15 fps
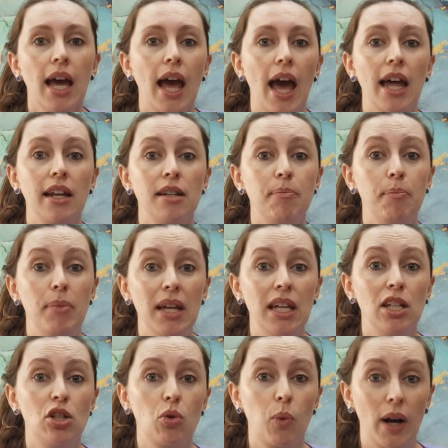and
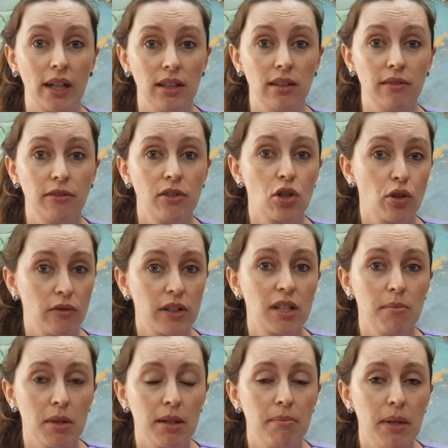B twelve, so
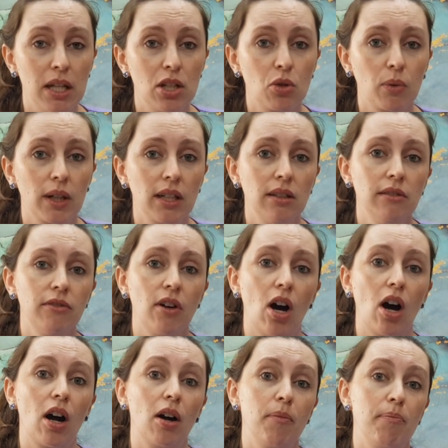vitamin B twelve,
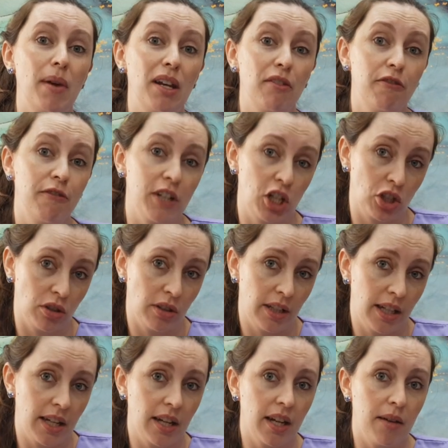are beneficial
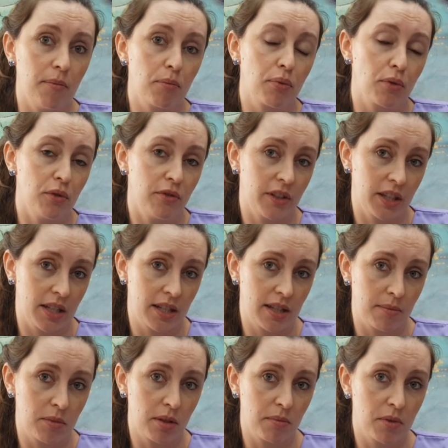in improving the
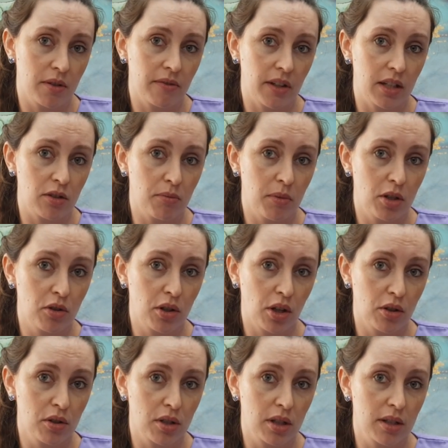symptoms of
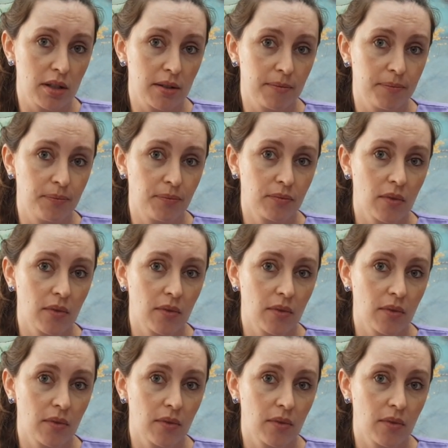endometriosis.